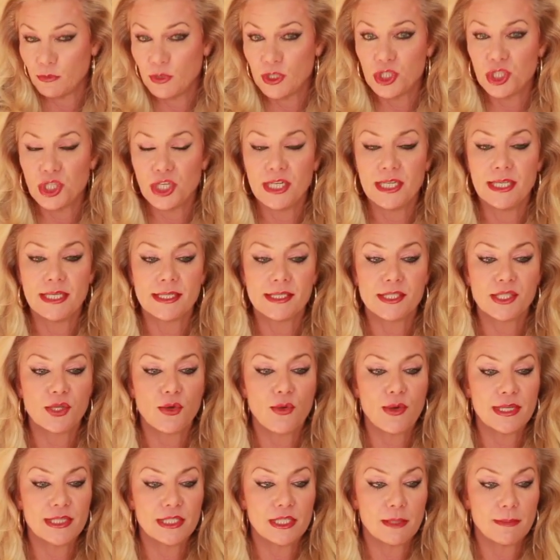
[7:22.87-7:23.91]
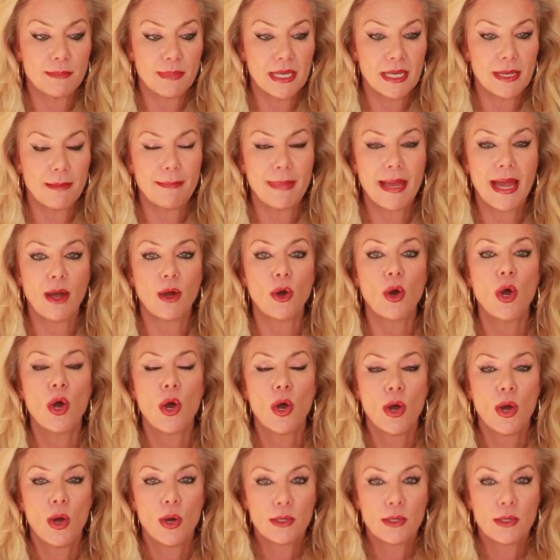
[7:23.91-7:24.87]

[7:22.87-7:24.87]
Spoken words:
which is going to be about